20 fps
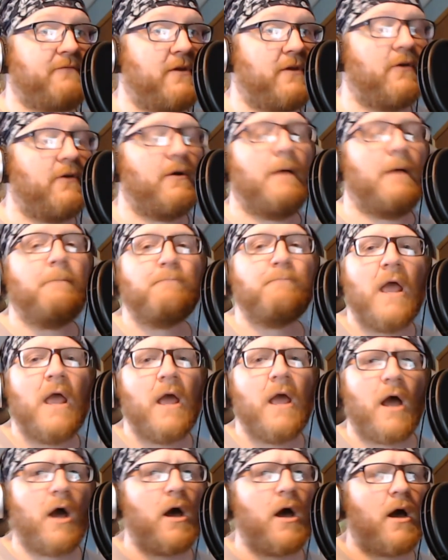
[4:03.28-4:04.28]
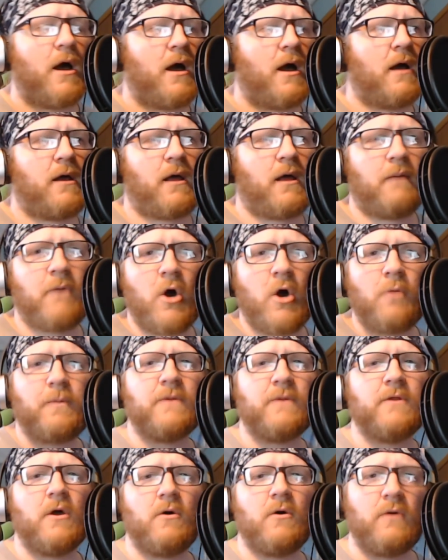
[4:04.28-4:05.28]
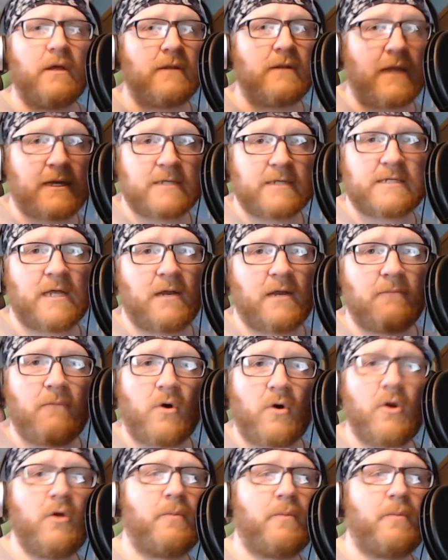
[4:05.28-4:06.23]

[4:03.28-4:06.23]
to do it. I'm hoping though, and like I said, in Mario